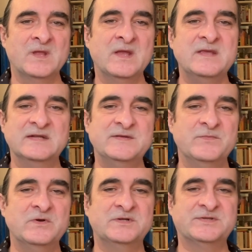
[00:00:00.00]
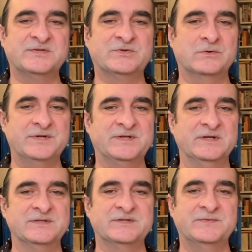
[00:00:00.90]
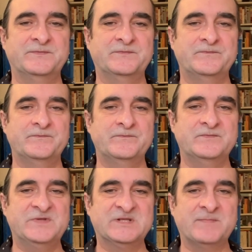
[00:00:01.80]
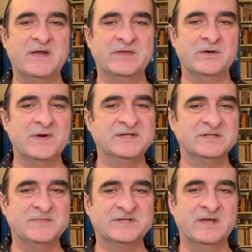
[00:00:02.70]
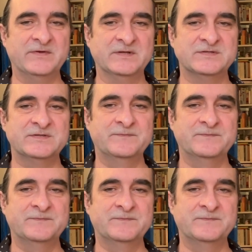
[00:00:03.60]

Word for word: Yet emerge the story does, despite the narrator's misgivings.